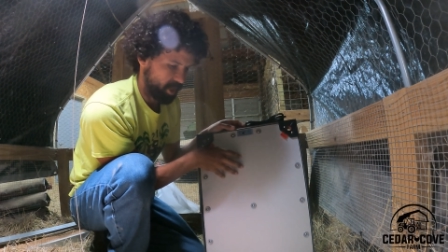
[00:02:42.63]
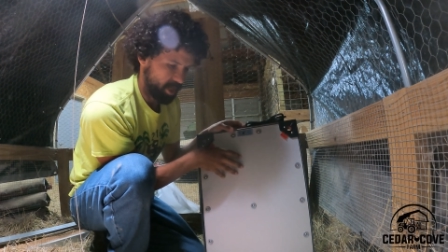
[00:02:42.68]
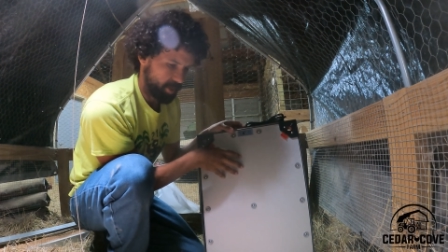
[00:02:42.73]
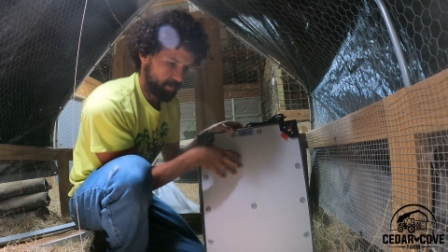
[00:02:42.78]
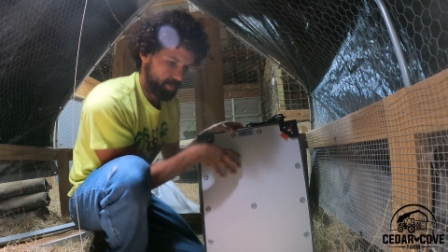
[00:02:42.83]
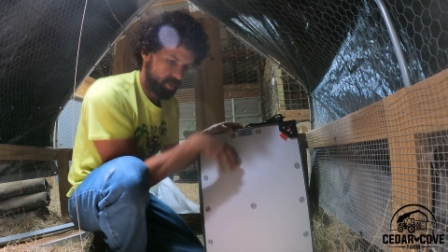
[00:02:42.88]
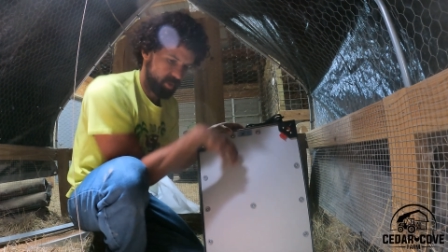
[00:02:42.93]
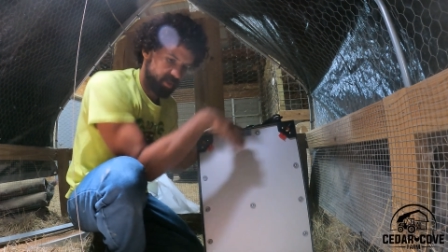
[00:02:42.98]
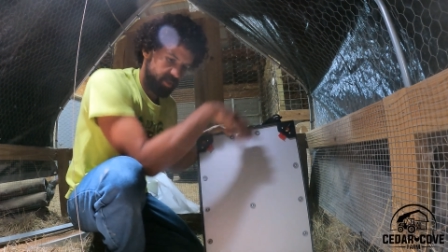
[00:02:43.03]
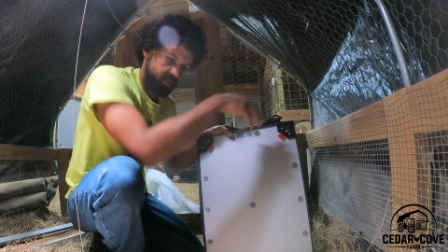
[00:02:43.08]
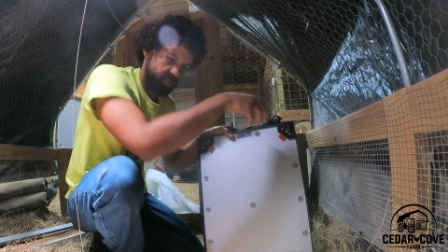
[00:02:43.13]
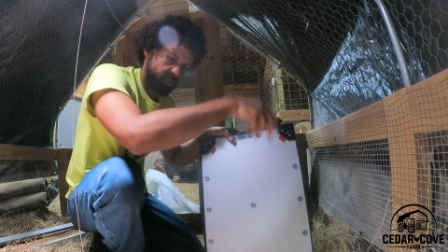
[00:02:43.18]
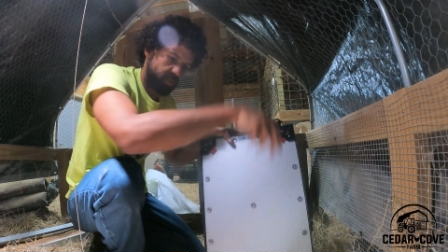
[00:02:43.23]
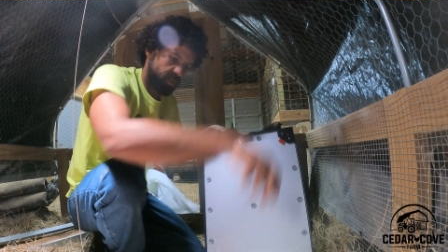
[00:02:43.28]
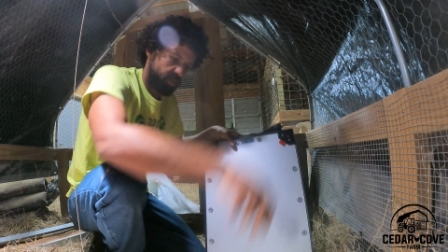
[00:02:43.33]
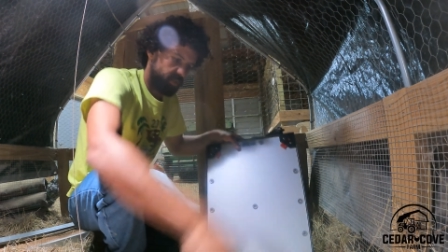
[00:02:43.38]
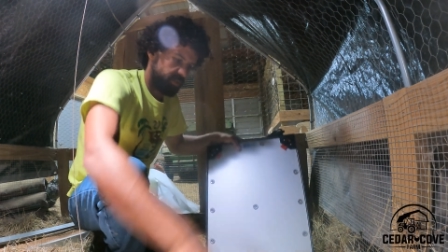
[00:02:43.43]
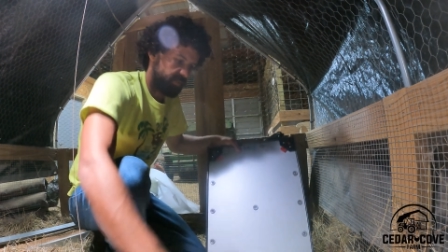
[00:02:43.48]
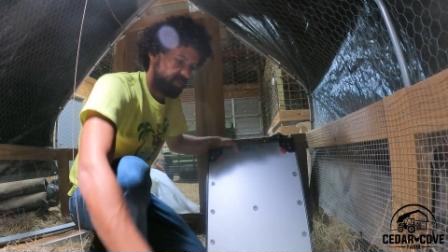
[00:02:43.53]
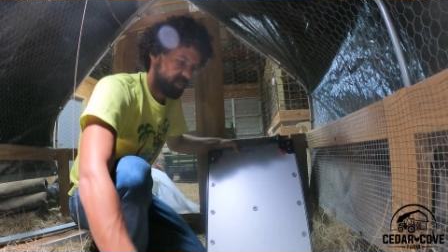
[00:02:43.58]
up. So
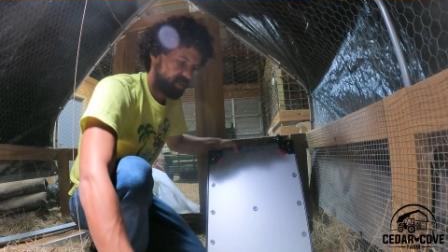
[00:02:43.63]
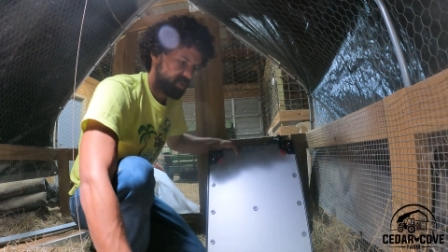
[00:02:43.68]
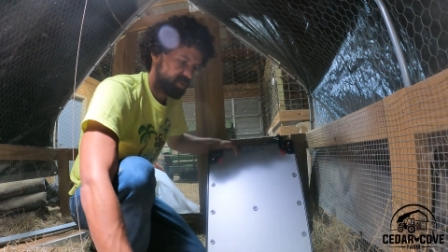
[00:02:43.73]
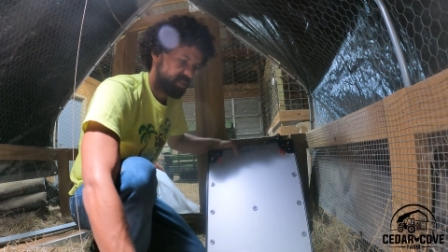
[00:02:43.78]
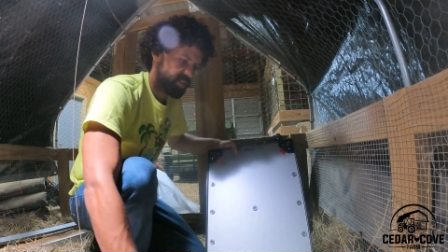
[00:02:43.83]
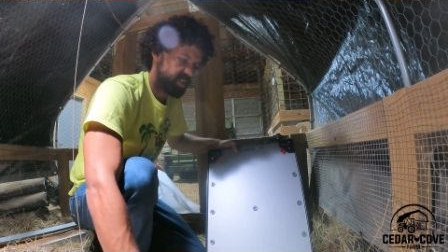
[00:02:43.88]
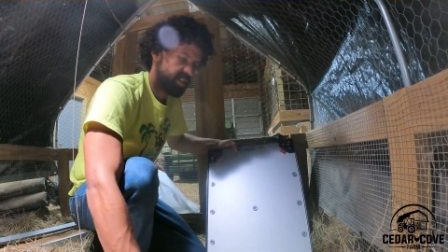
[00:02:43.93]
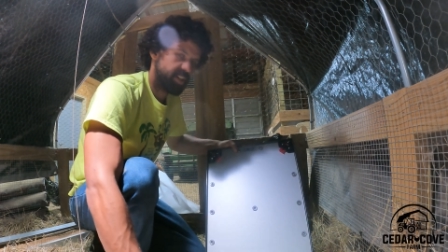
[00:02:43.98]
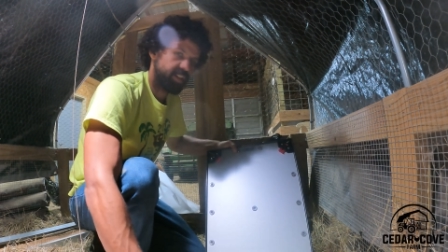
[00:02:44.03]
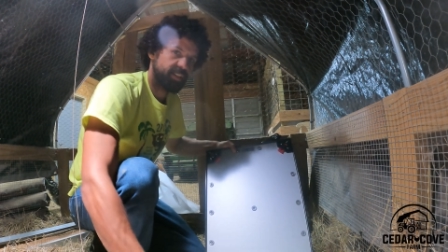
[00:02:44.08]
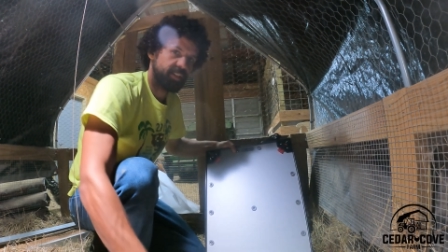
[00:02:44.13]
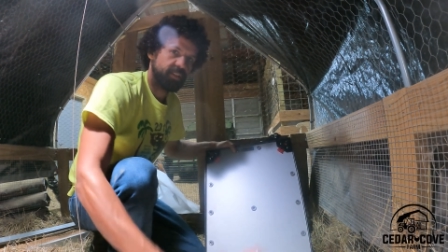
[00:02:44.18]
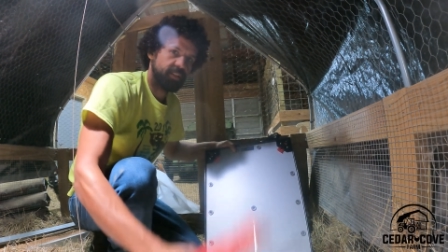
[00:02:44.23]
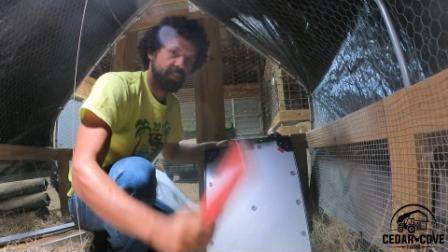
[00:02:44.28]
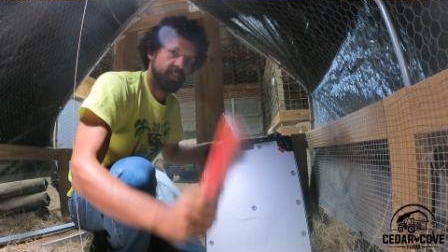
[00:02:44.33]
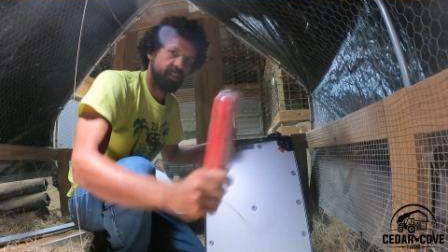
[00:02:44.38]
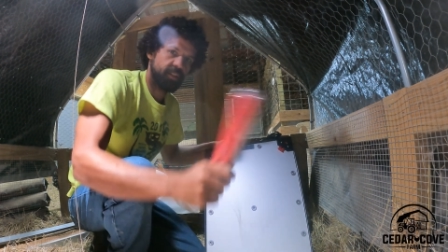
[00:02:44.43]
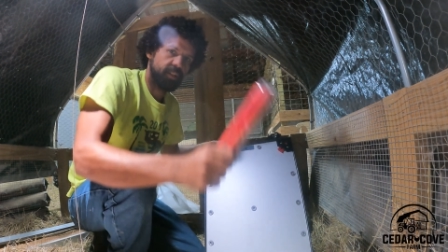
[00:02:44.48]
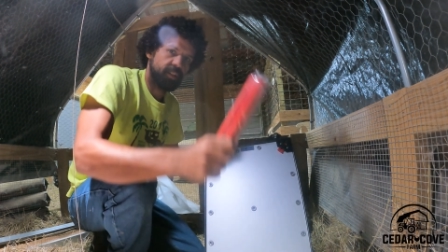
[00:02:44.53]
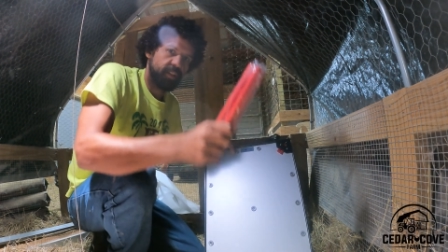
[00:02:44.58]
the first thing
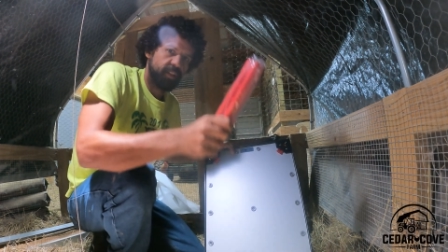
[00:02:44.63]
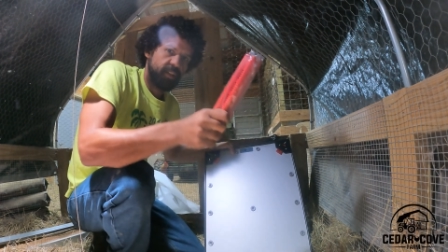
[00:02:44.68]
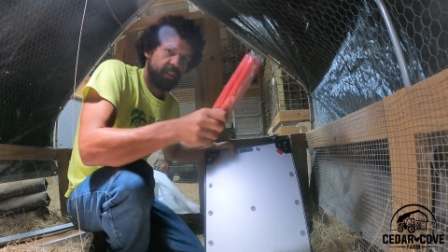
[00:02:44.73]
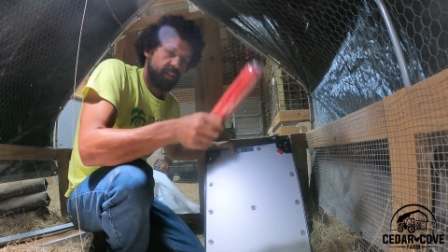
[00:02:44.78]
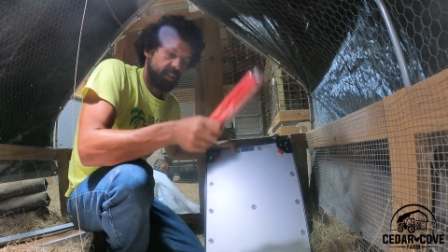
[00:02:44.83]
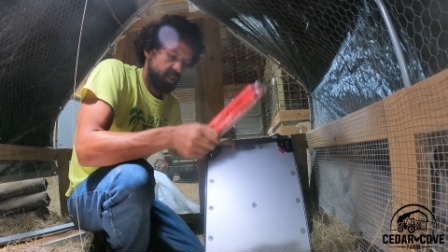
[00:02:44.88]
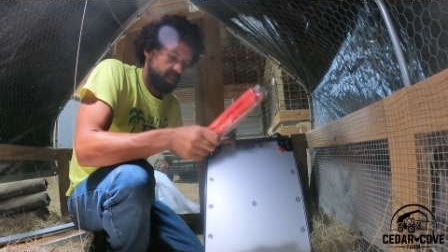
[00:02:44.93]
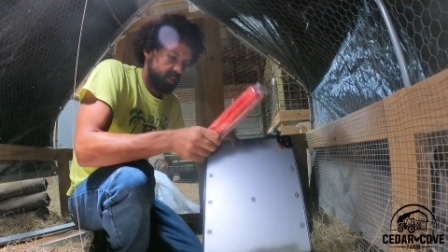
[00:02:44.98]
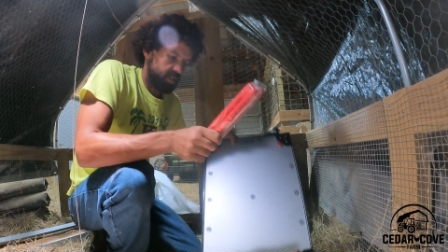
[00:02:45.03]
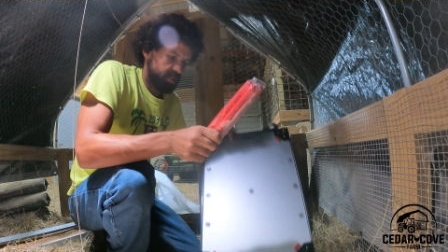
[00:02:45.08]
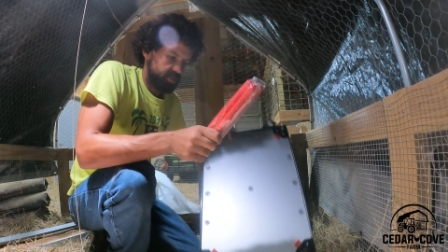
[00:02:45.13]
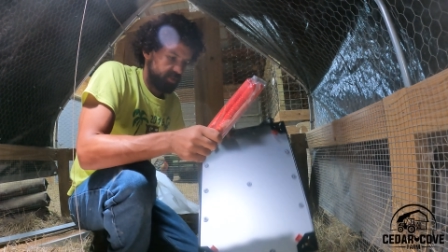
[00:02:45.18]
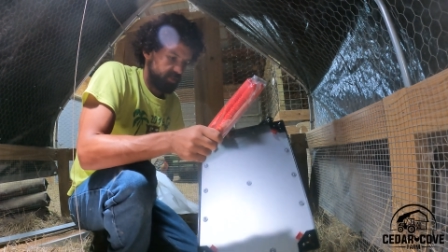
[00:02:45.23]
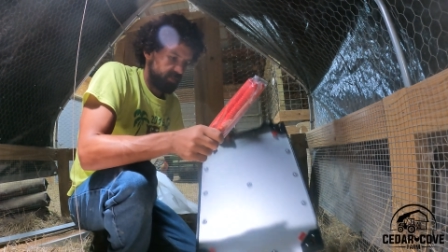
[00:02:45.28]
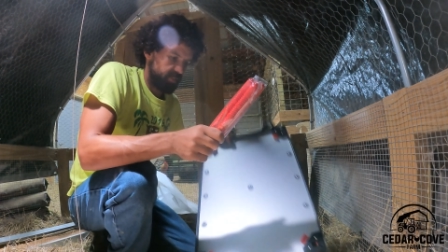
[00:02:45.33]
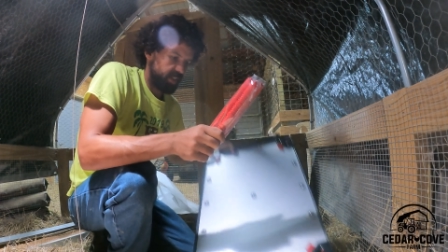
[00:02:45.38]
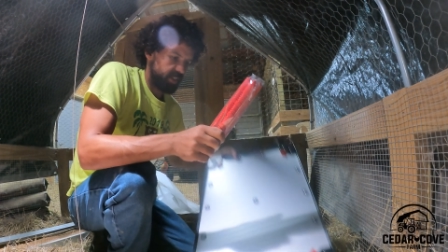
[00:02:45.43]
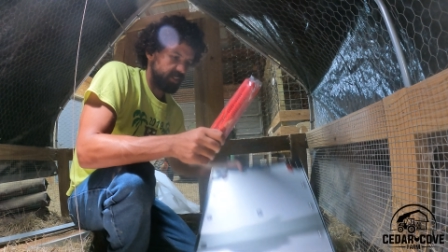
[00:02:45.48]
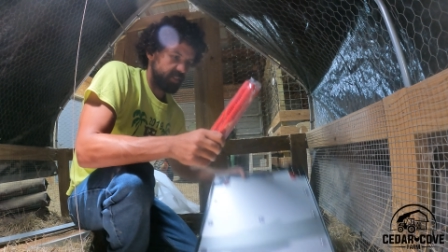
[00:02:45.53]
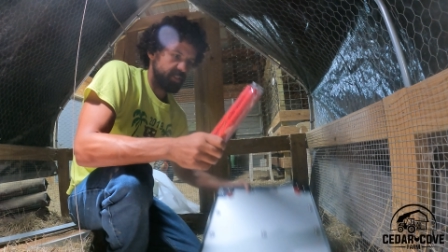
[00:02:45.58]
is
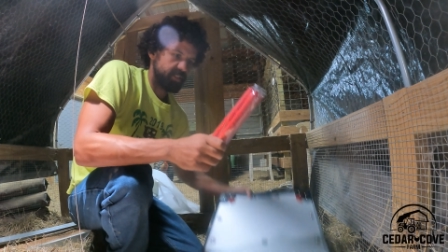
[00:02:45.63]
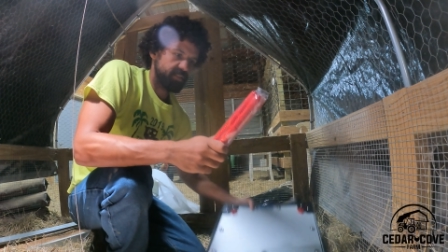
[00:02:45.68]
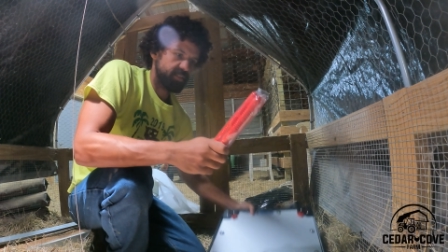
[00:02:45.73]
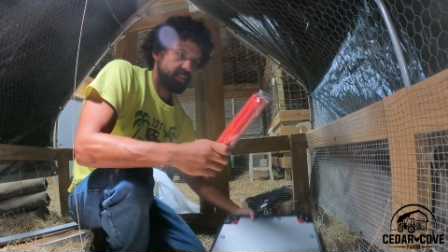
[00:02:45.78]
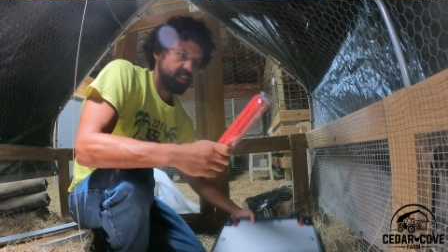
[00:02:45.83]
you've got these